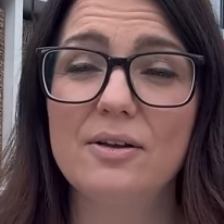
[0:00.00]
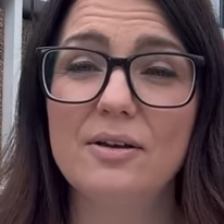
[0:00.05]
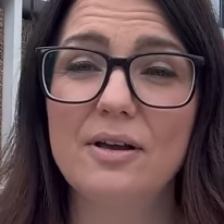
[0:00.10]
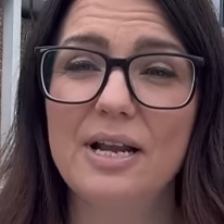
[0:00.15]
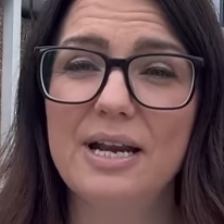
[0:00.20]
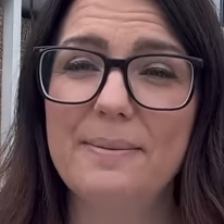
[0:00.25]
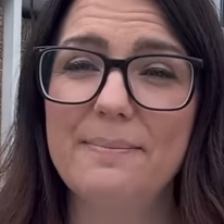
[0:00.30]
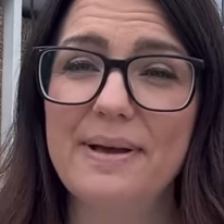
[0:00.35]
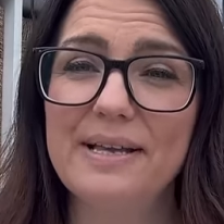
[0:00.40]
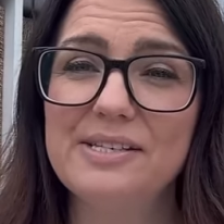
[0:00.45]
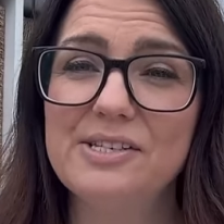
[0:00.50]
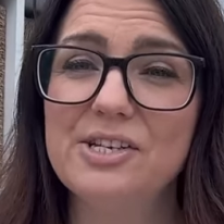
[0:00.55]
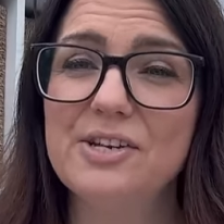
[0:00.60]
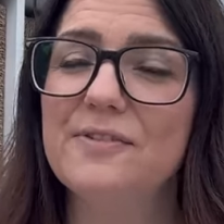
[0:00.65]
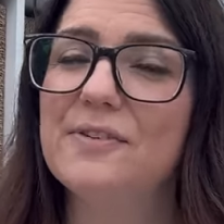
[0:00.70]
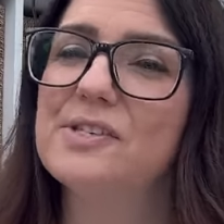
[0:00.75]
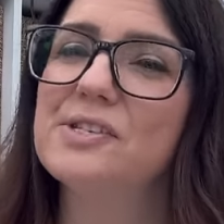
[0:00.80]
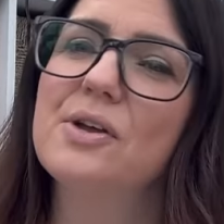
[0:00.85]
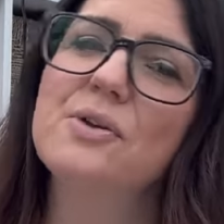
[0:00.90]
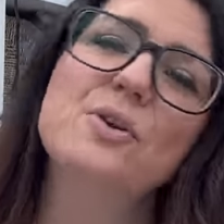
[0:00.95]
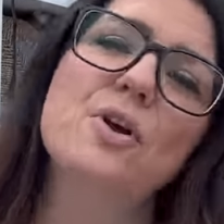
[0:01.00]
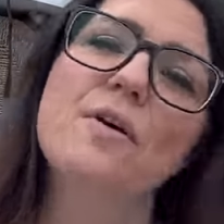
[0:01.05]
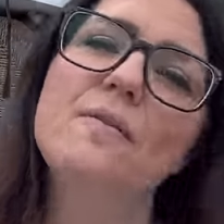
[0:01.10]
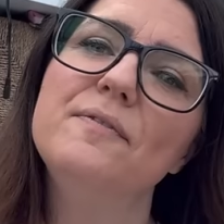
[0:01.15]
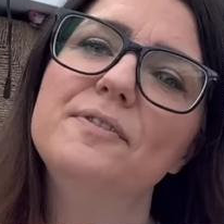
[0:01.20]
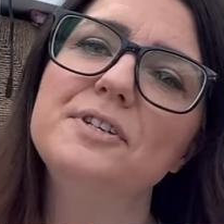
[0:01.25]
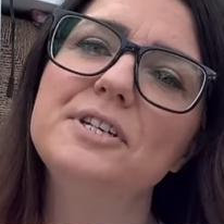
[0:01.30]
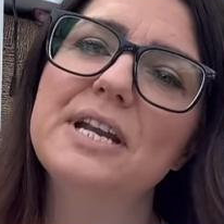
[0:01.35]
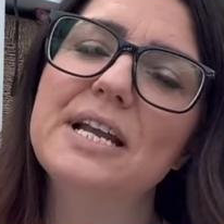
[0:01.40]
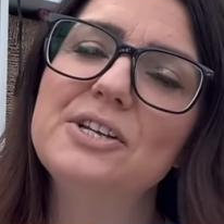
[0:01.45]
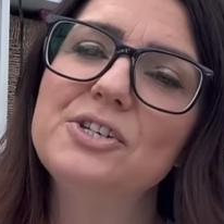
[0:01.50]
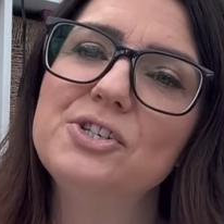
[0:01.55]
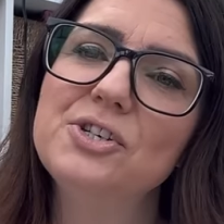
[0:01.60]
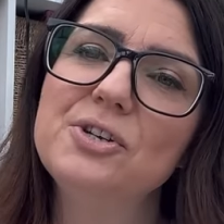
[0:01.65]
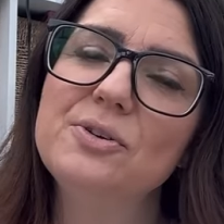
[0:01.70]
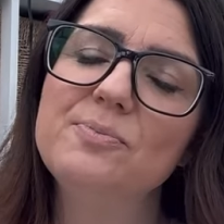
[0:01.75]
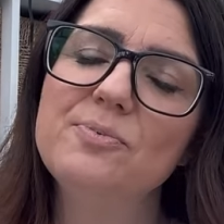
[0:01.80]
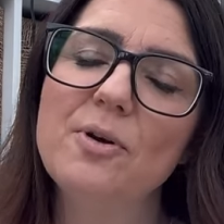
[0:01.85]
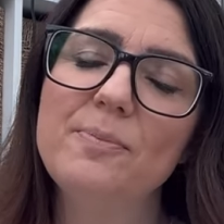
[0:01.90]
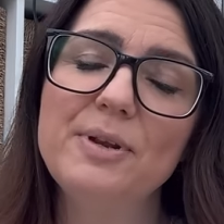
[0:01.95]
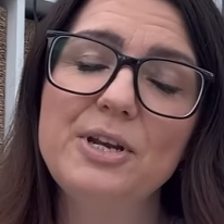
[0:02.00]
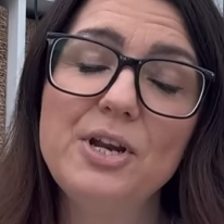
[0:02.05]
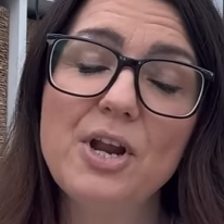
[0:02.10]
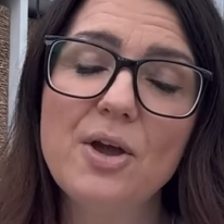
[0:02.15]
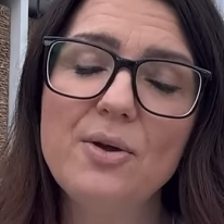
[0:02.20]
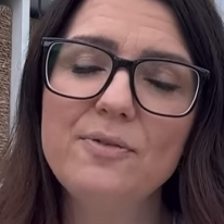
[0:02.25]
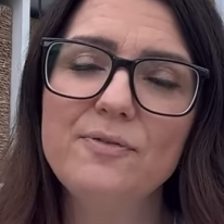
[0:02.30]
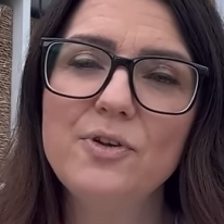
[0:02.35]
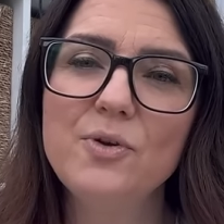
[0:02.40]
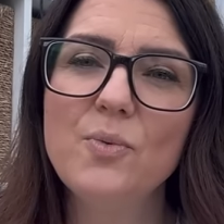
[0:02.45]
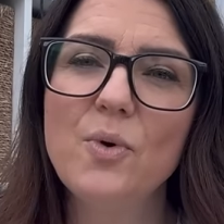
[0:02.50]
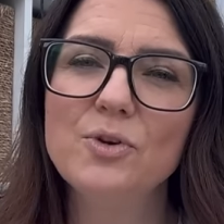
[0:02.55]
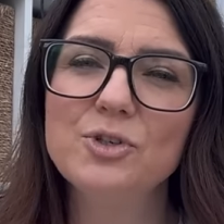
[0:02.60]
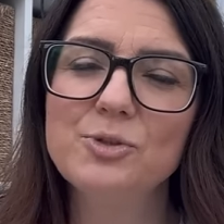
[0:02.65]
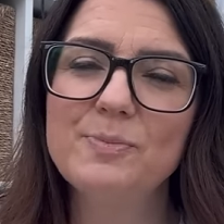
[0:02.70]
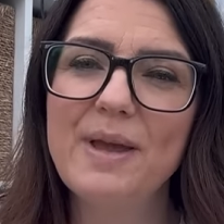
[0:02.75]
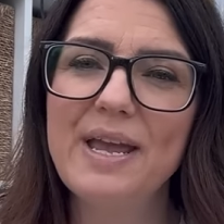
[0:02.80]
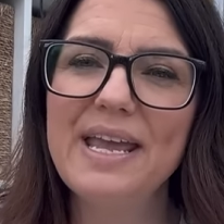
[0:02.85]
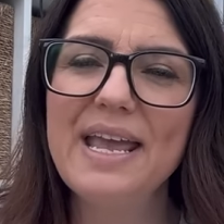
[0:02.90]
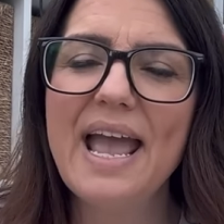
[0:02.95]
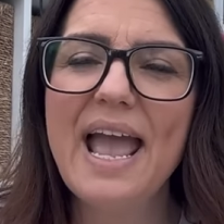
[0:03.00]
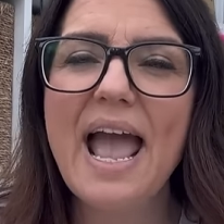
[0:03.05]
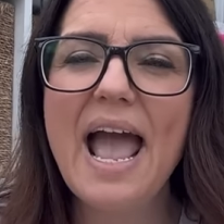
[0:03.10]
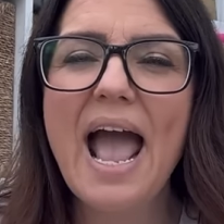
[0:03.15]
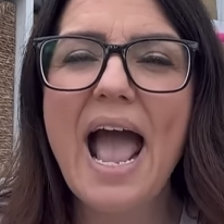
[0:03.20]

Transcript: an ambassador for So Confident, as you probably know if you watch me,